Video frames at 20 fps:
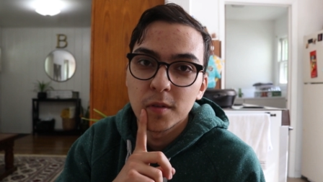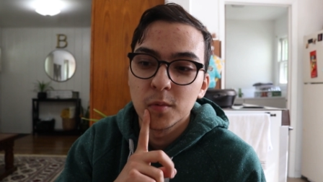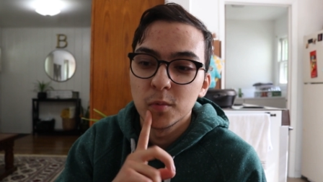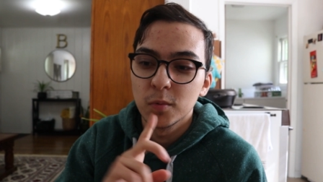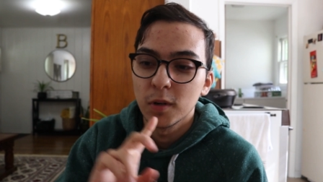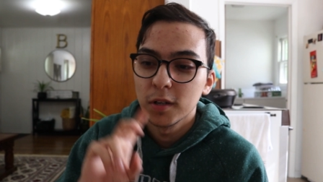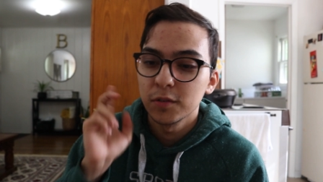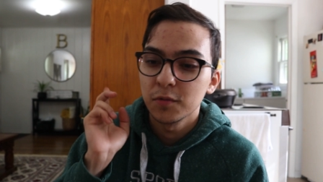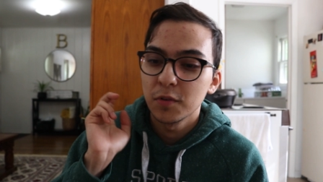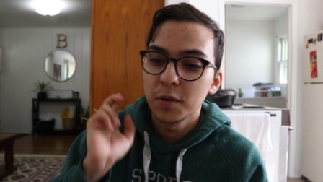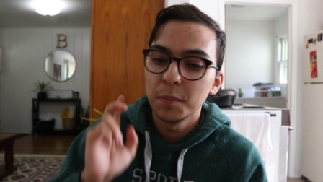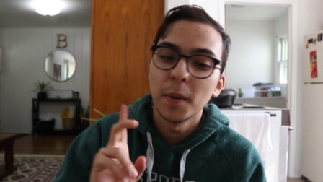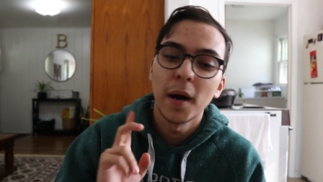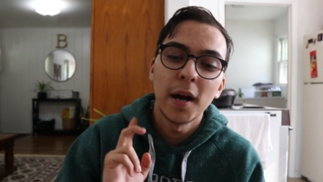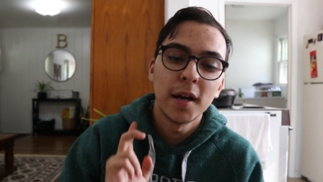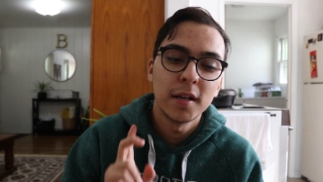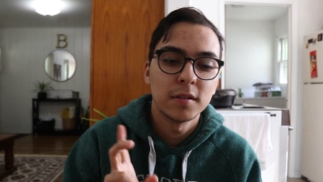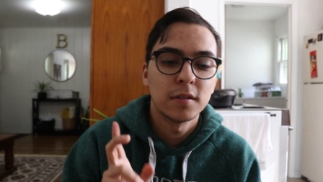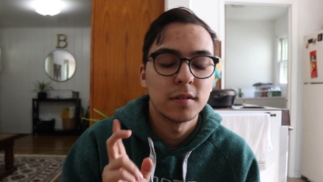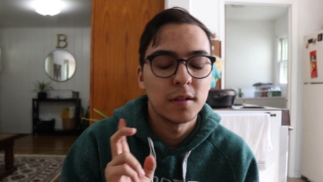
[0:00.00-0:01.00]
one
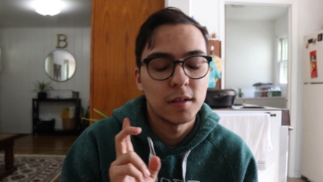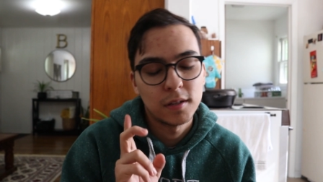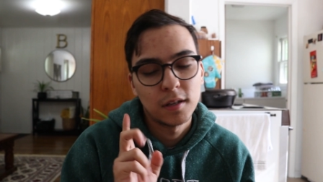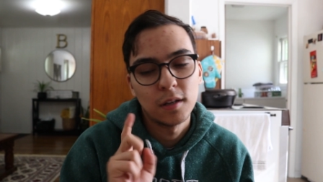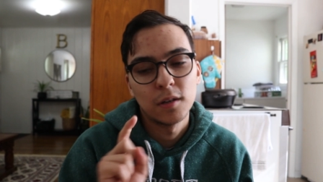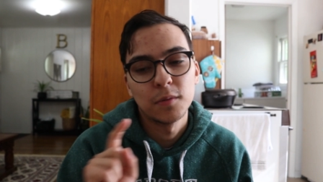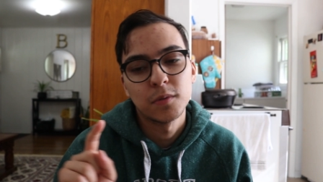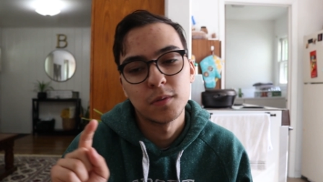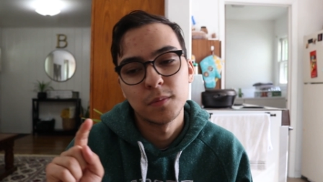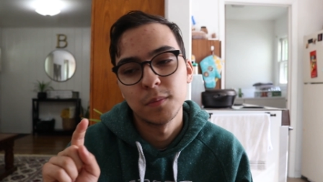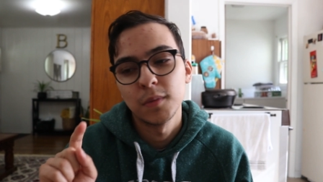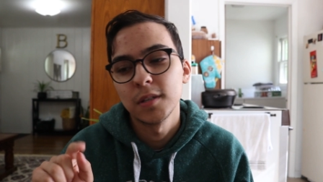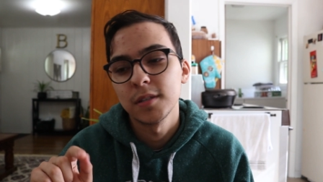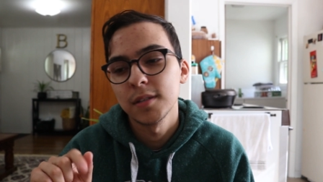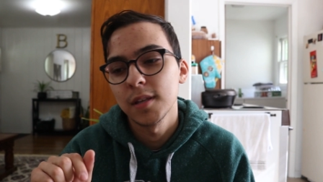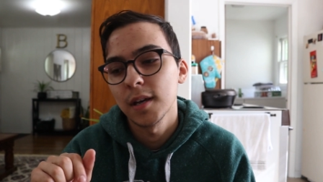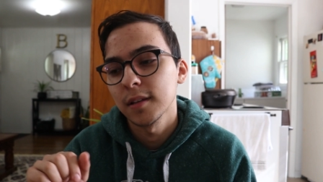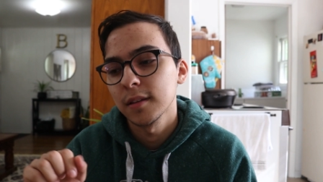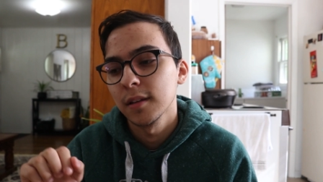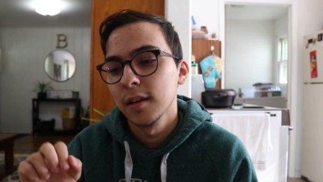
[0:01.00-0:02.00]
reminder that helps me is
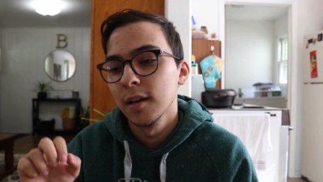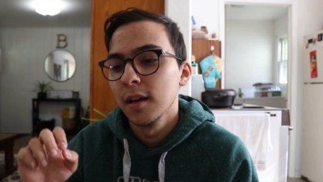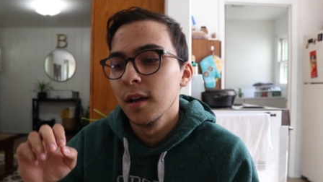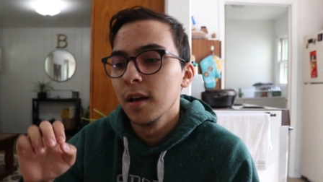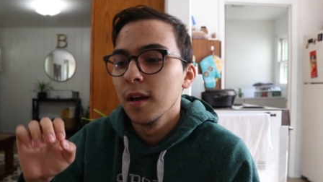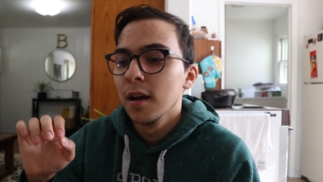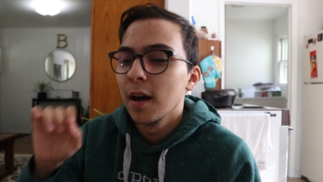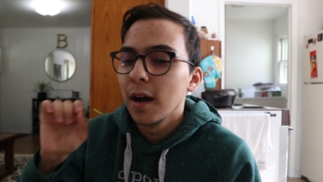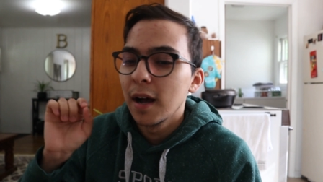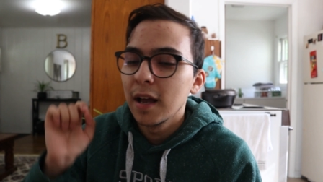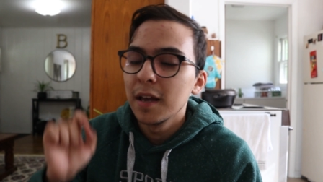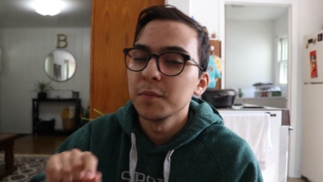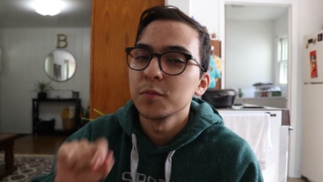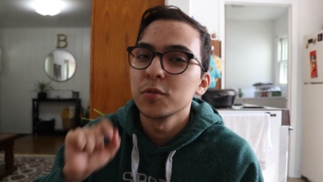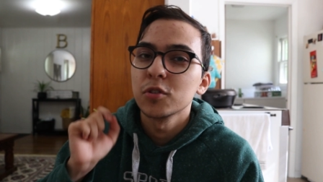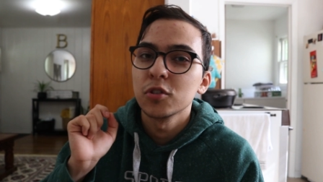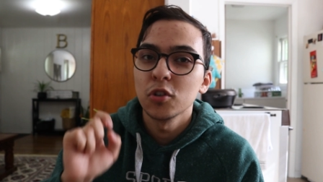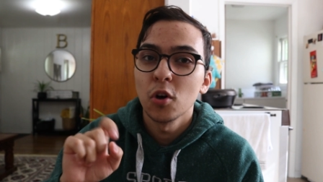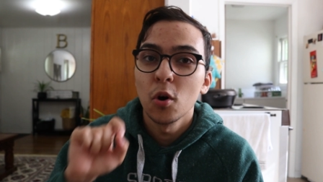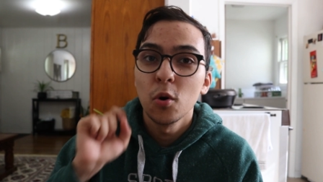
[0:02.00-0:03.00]
that I am
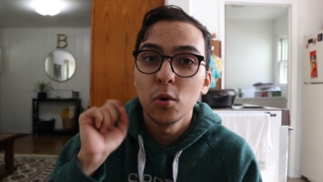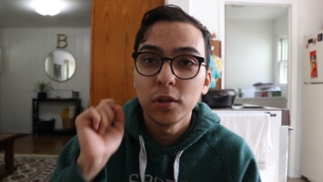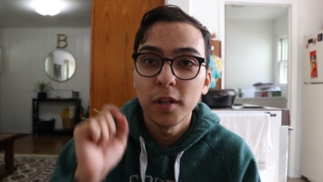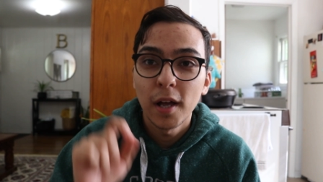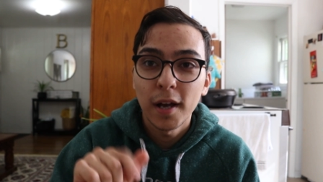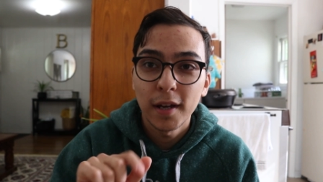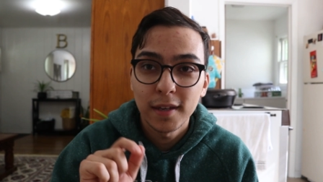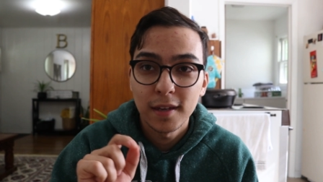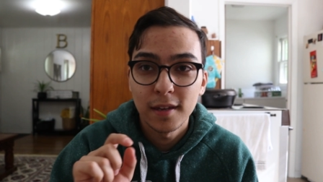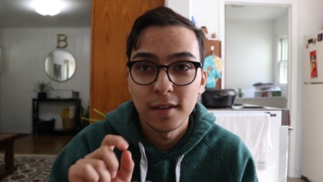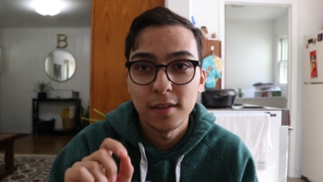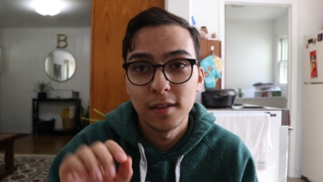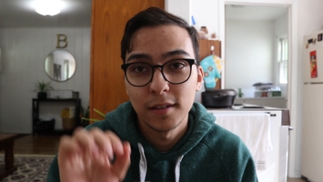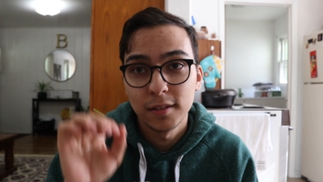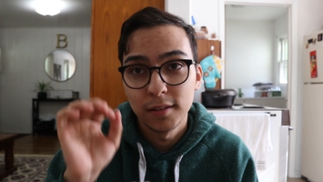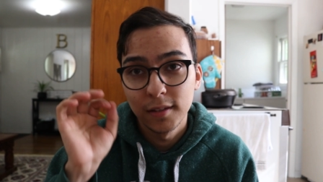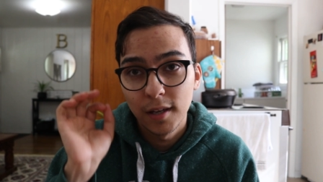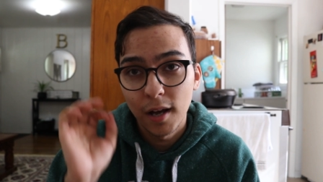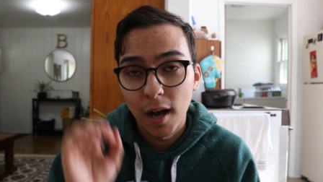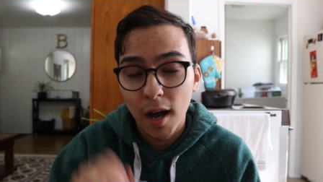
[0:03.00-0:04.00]
so lucky
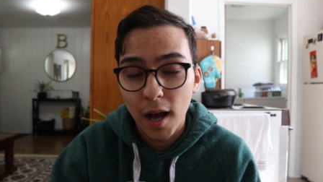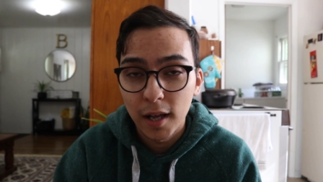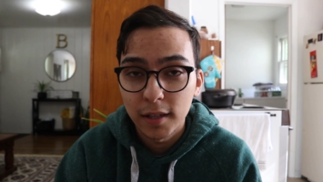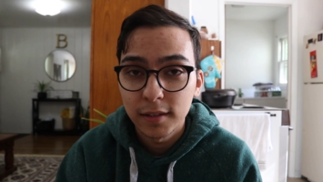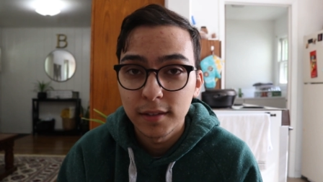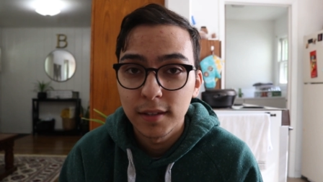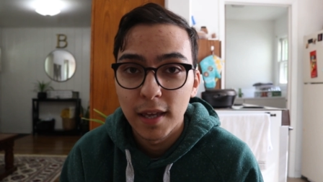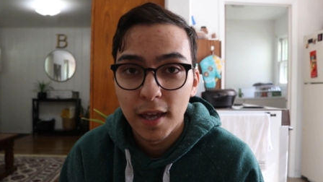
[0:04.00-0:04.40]
that God